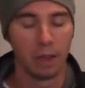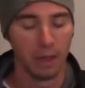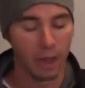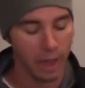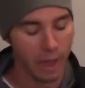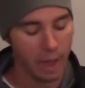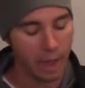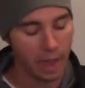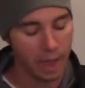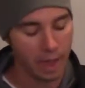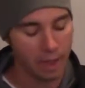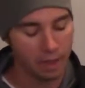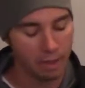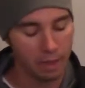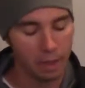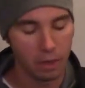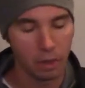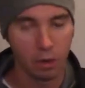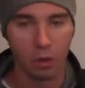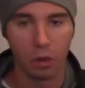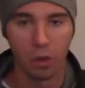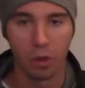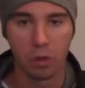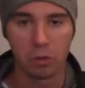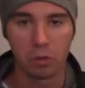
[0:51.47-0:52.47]
I think
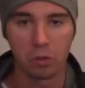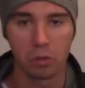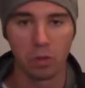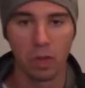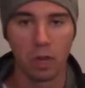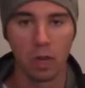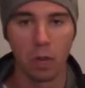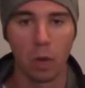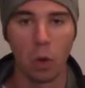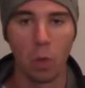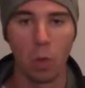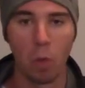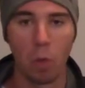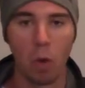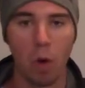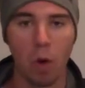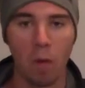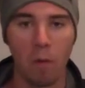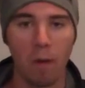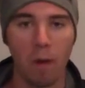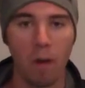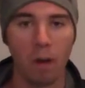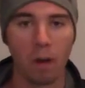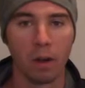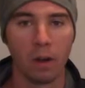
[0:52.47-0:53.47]
you can also get it at
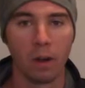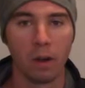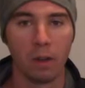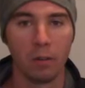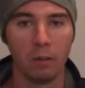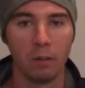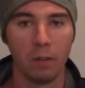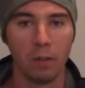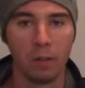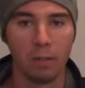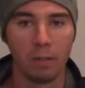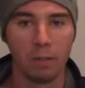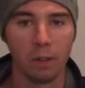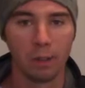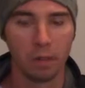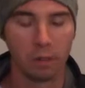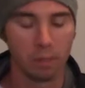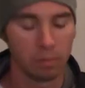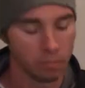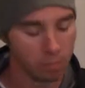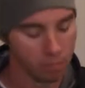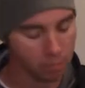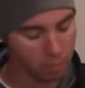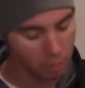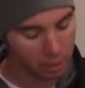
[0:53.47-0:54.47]
Walmart and other different
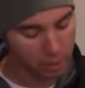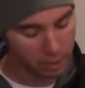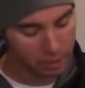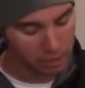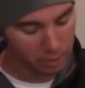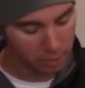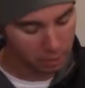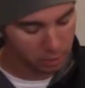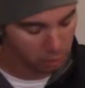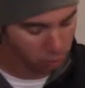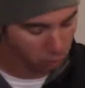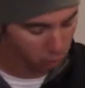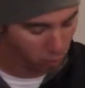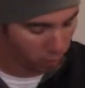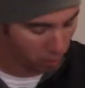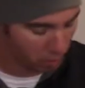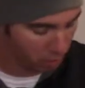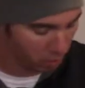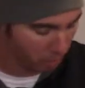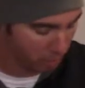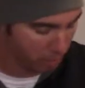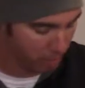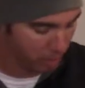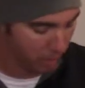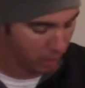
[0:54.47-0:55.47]
places as
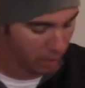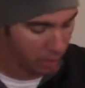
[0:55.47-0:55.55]
well.